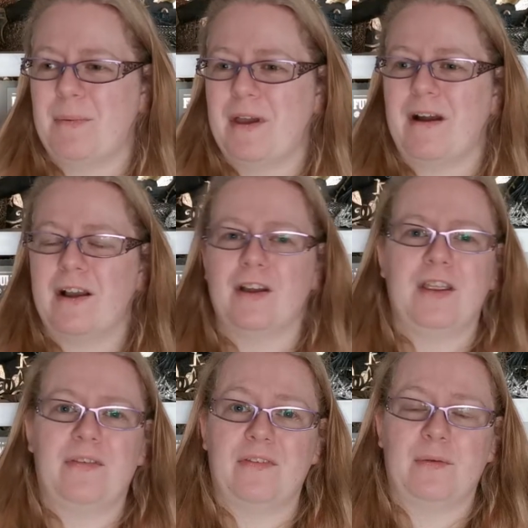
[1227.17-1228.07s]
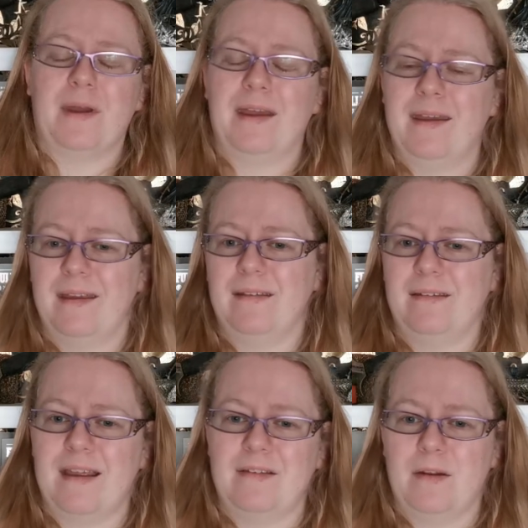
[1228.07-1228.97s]
but I got used to it
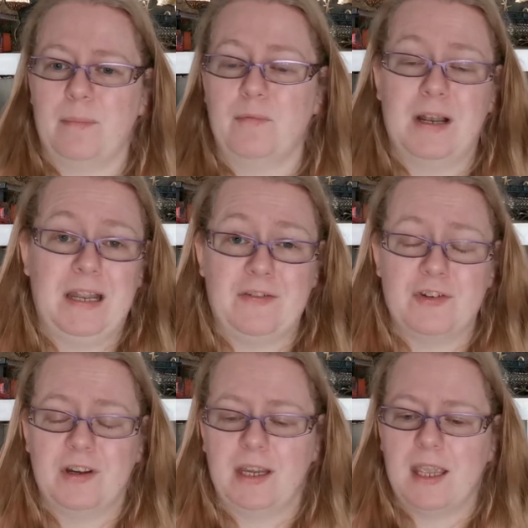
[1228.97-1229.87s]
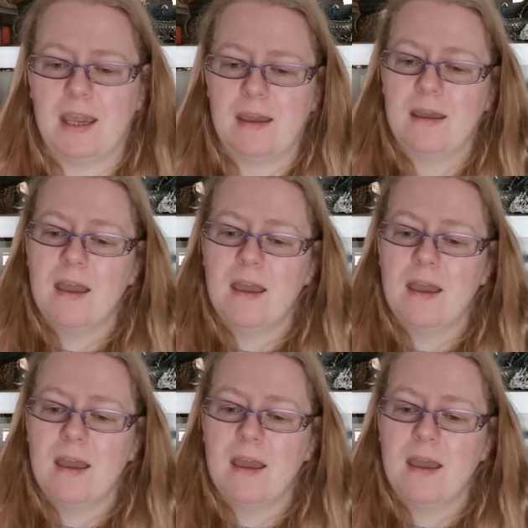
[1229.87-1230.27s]
and ended up really enjoying it.